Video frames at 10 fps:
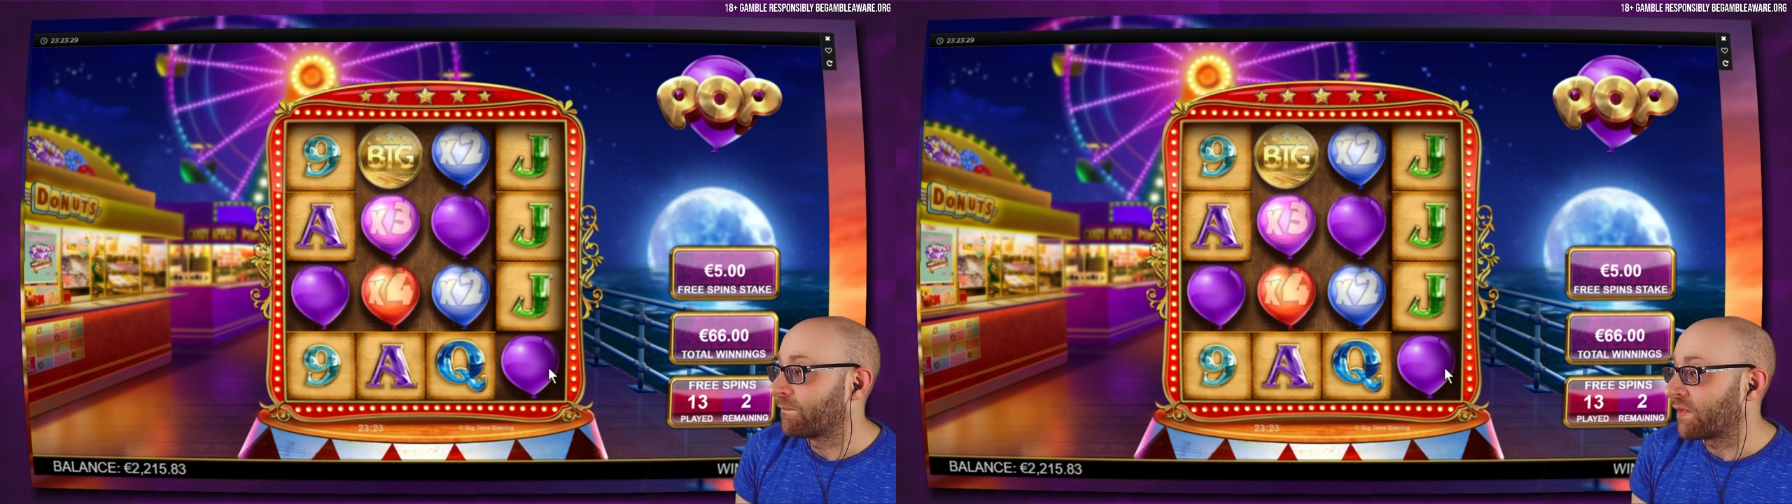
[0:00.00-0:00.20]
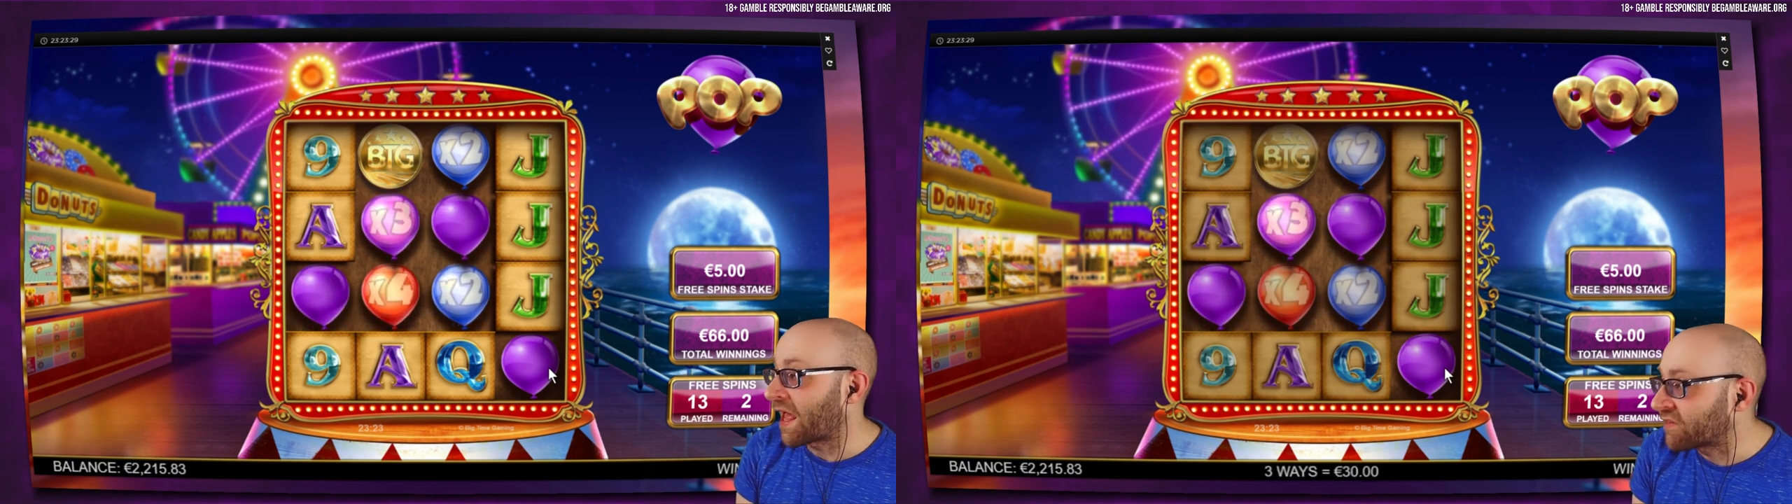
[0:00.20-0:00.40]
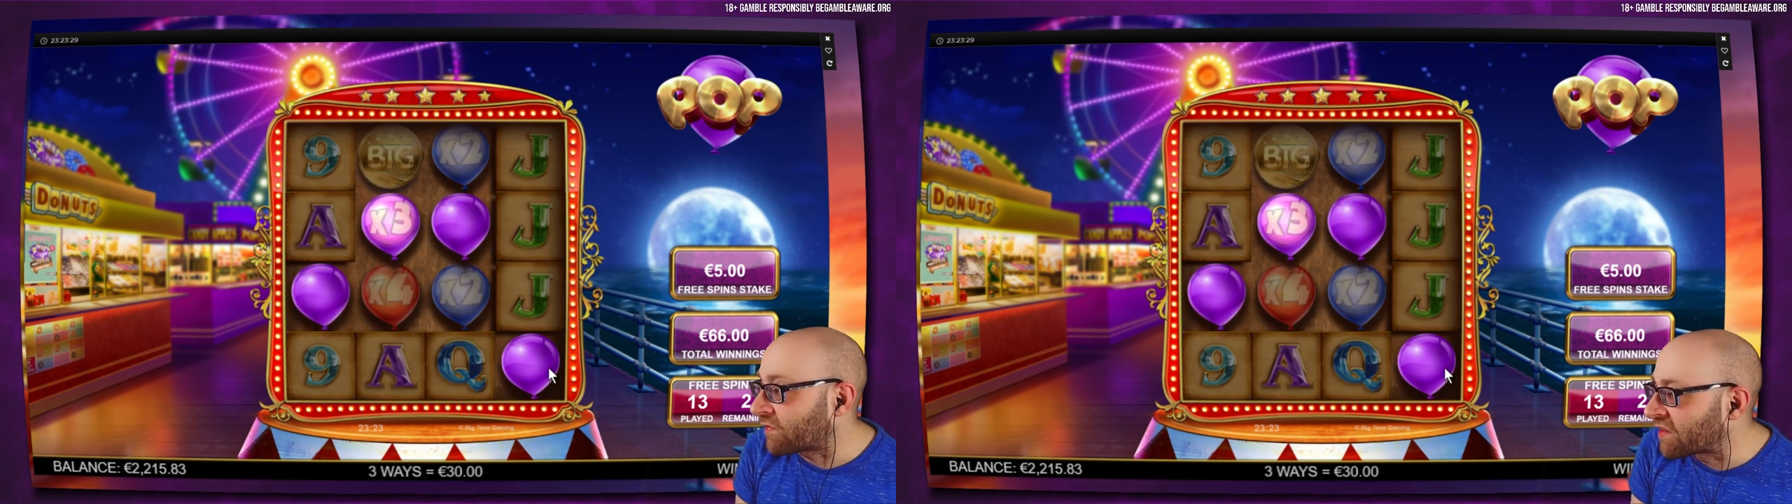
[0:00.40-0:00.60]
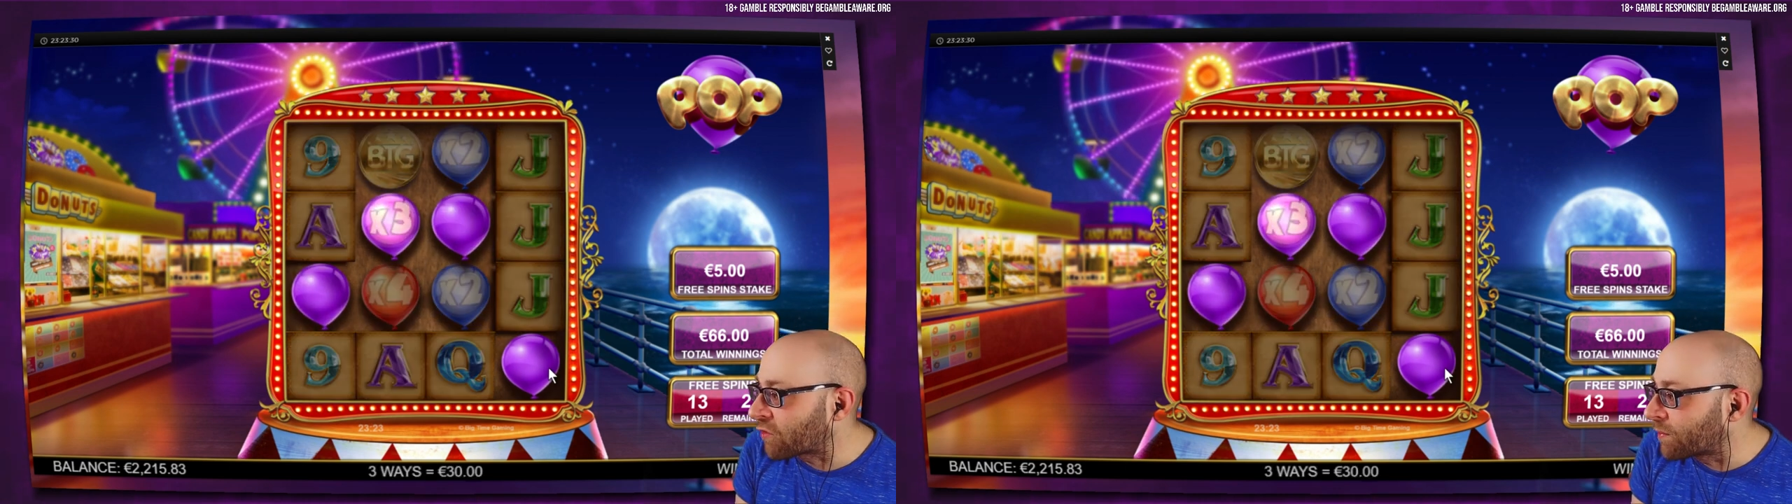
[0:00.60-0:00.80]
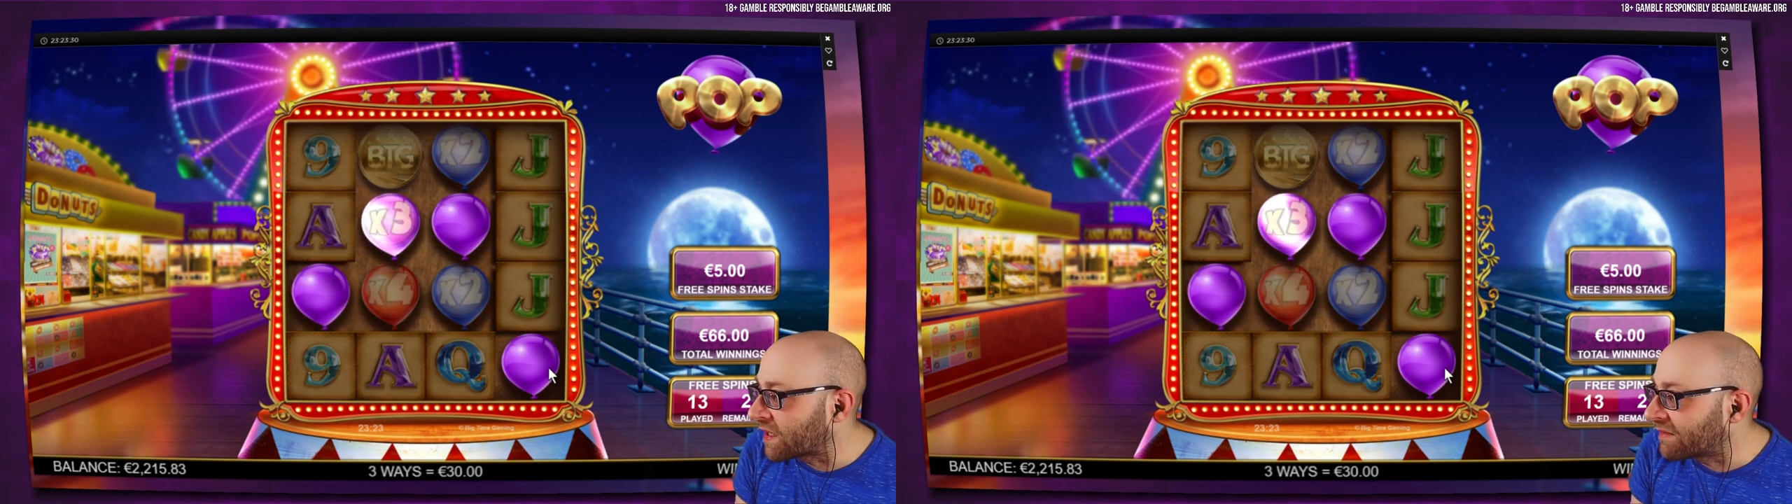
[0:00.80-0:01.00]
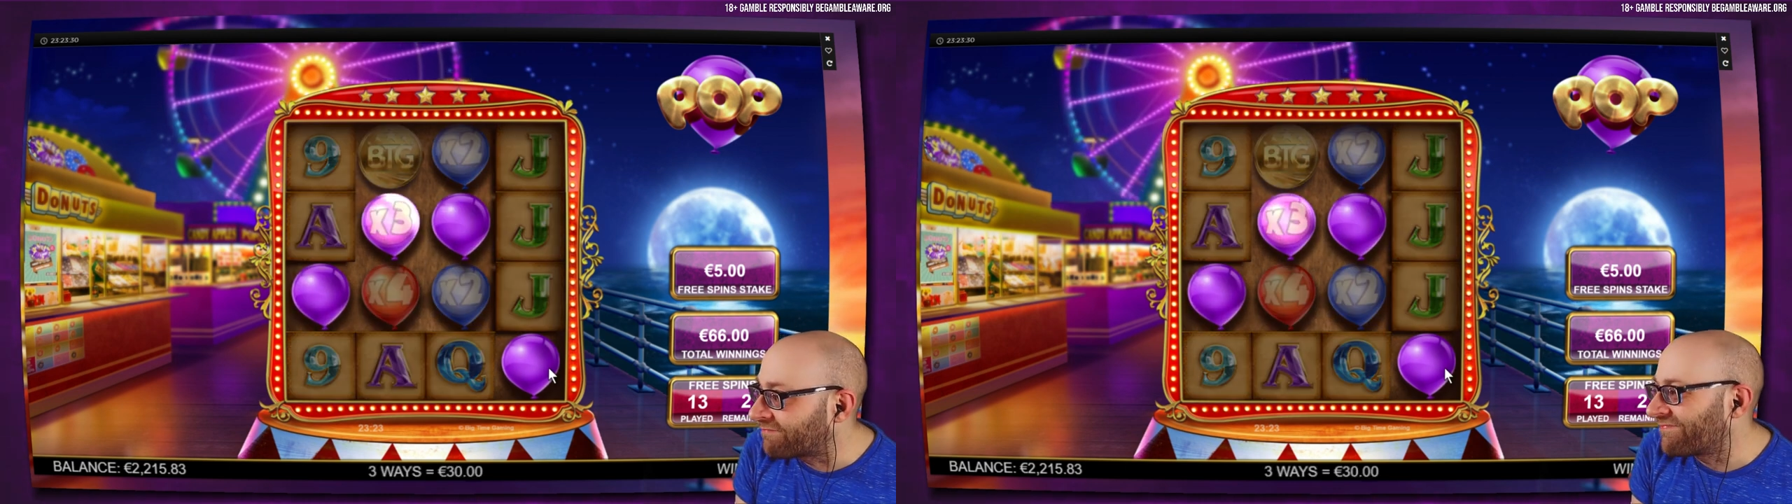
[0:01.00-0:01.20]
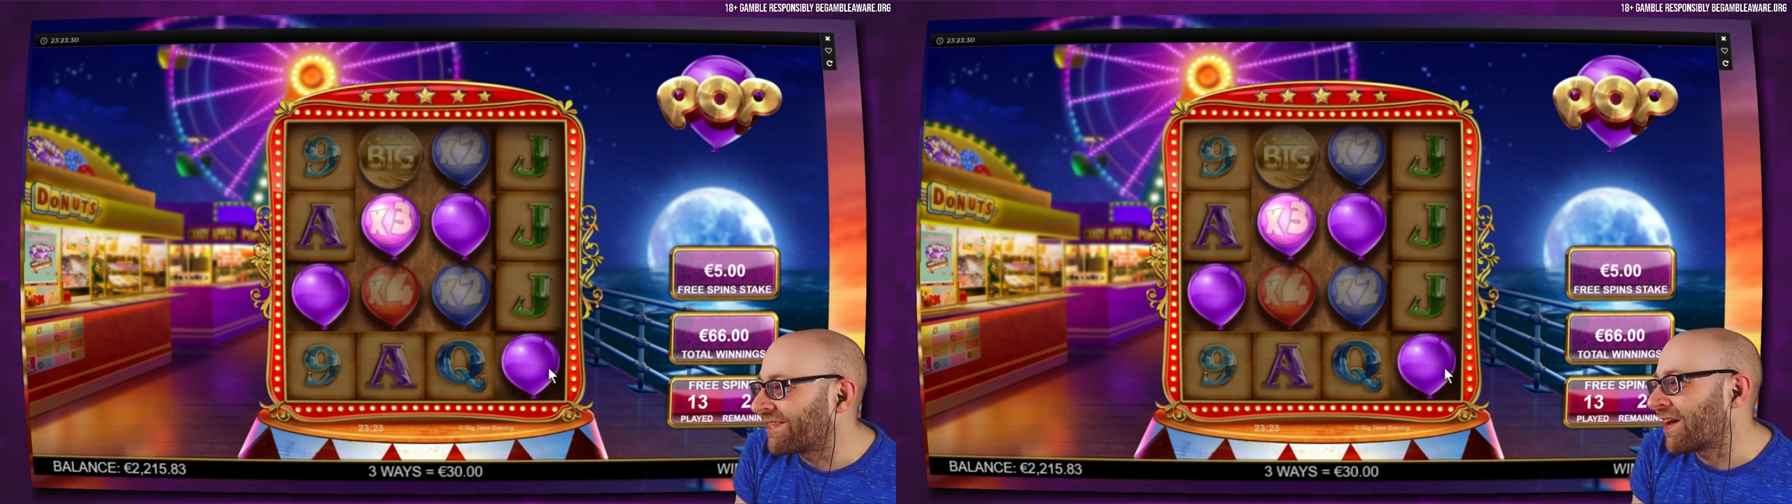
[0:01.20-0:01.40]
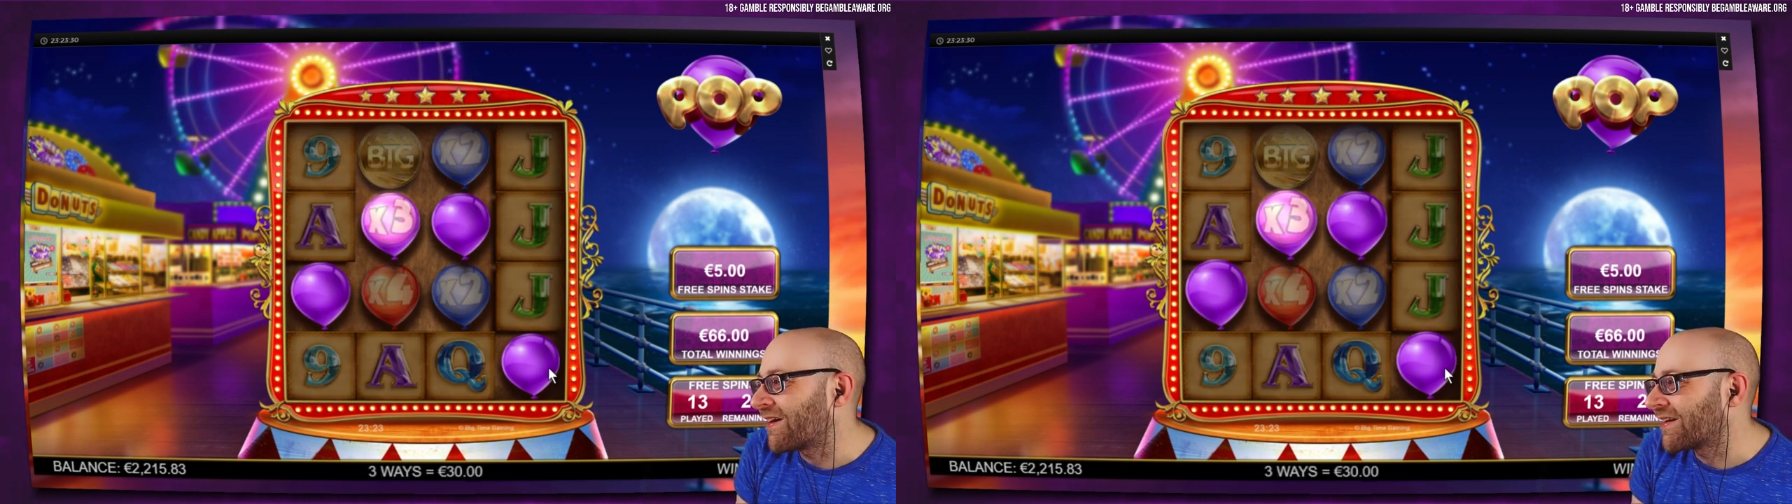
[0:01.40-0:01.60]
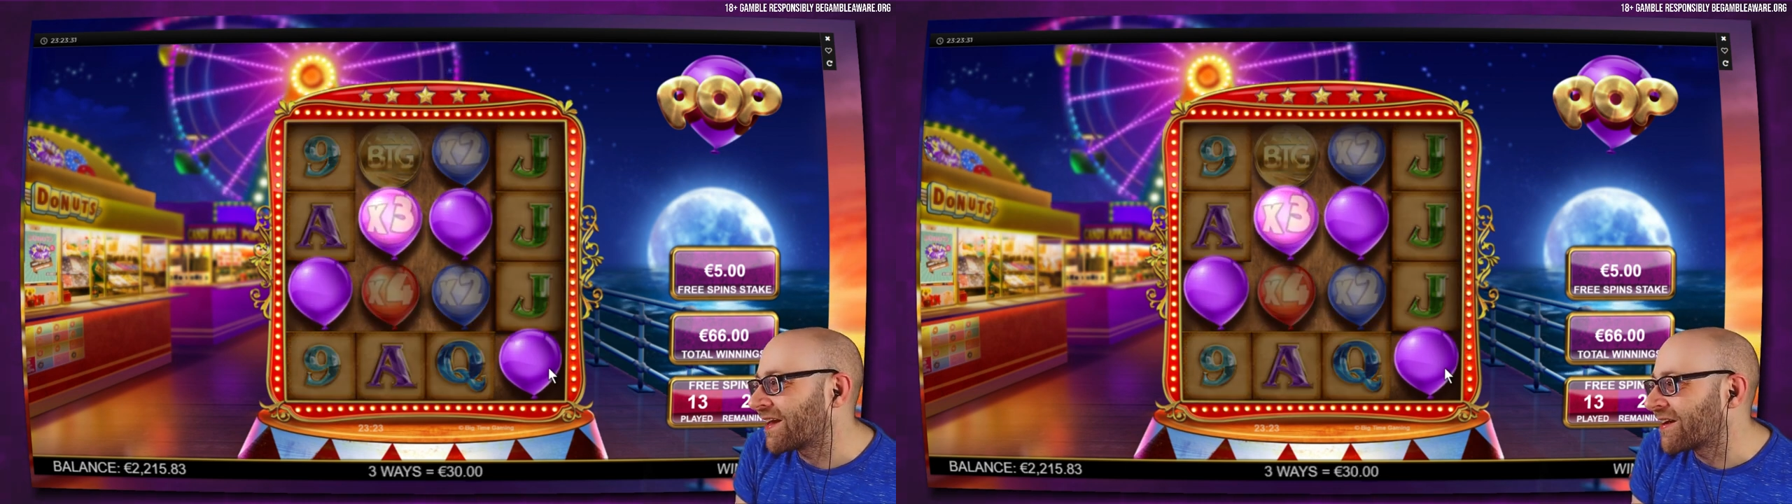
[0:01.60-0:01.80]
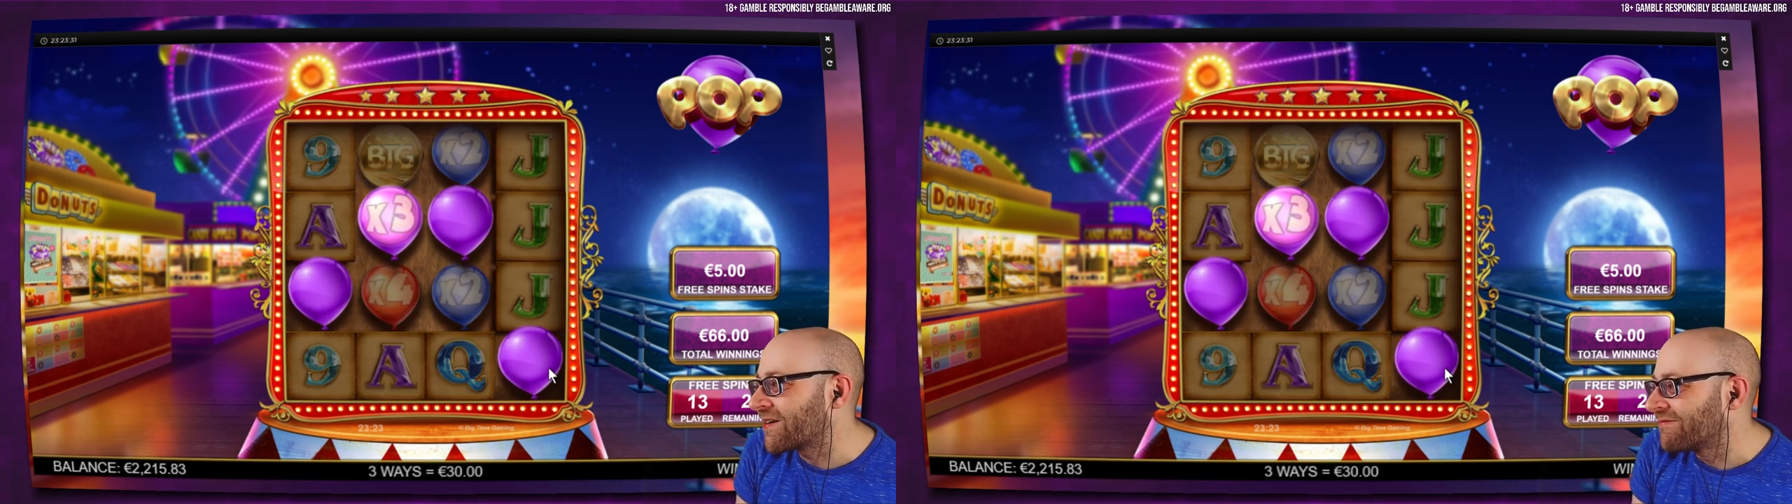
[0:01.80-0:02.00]
That's got to be. Oh
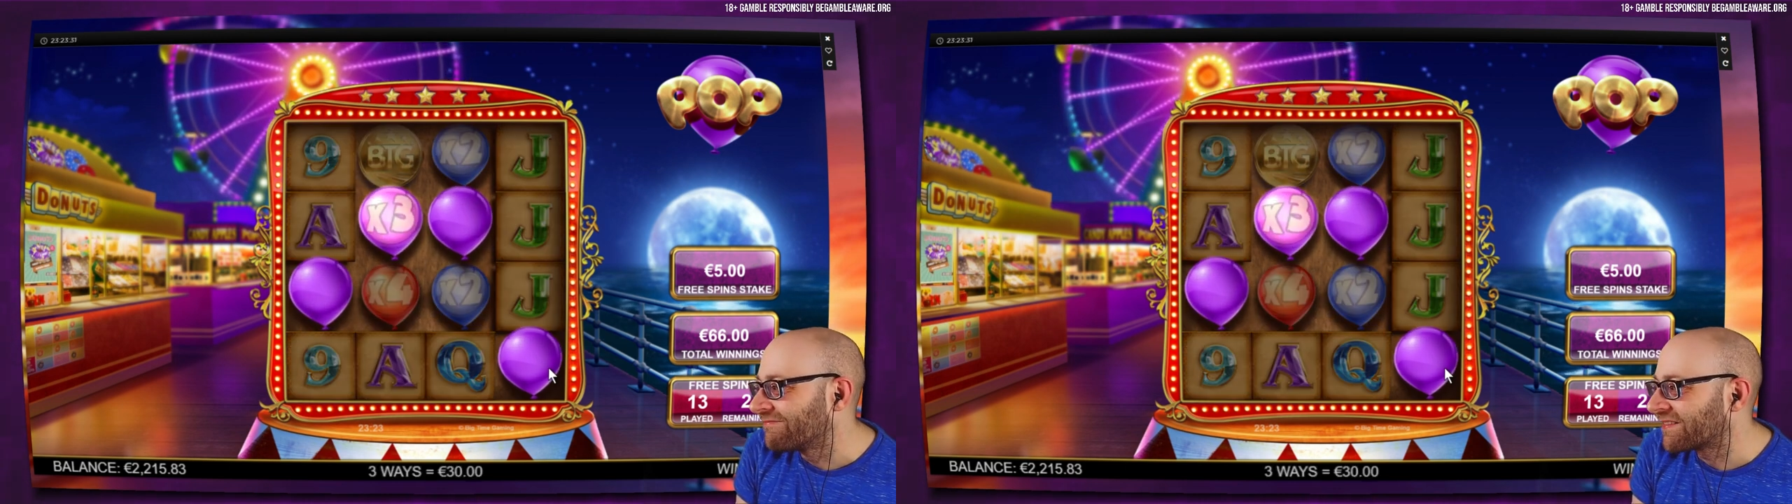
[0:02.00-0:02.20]
no,